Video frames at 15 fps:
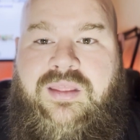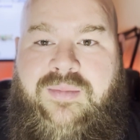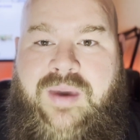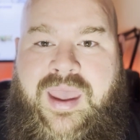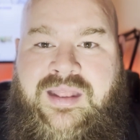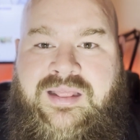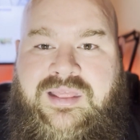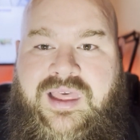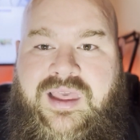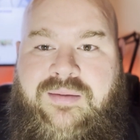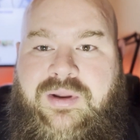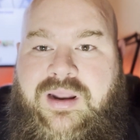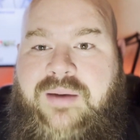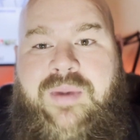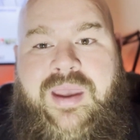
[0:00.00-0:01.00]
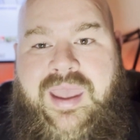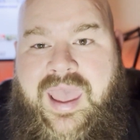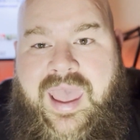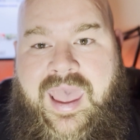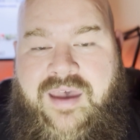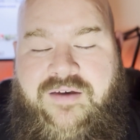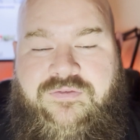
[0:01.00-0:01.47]
the main thing, but I may
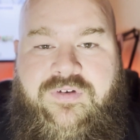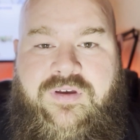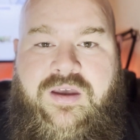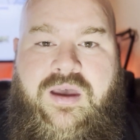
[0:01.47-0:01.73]
have